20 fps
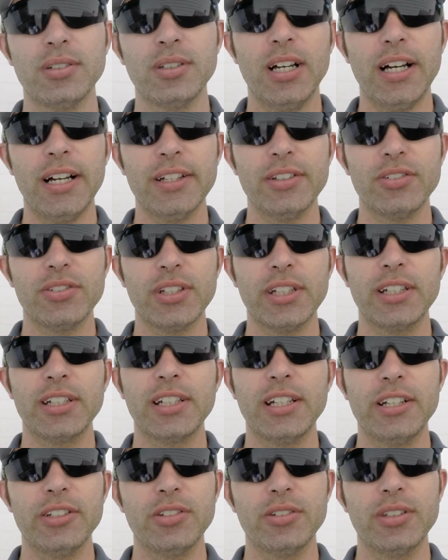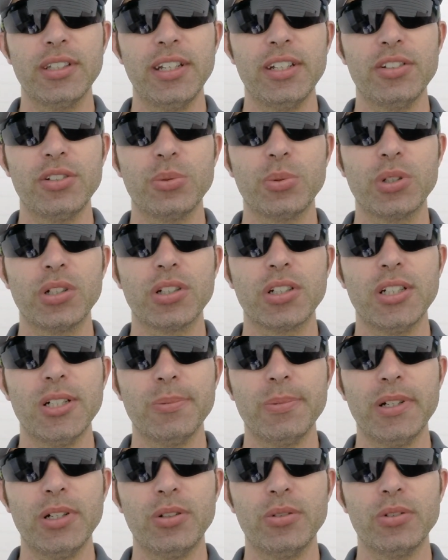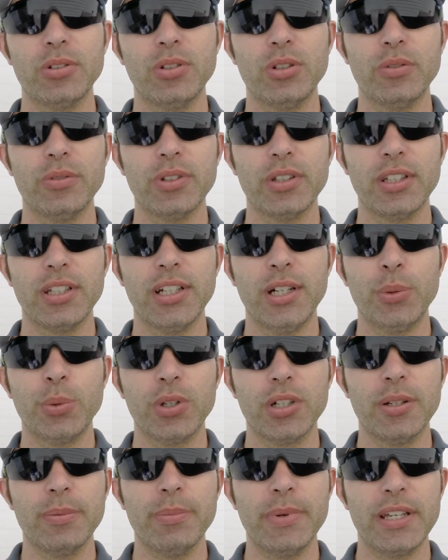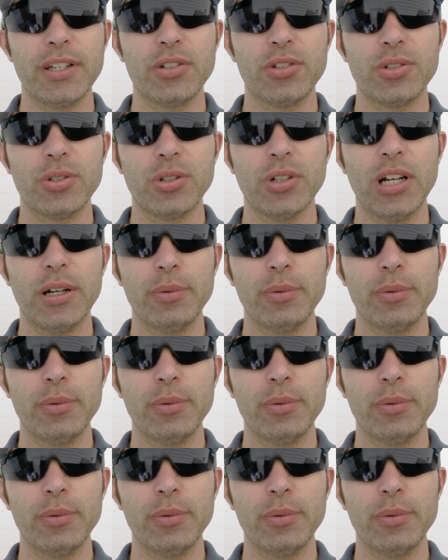On-site consultation, we're going to come out over there, we're going to make sure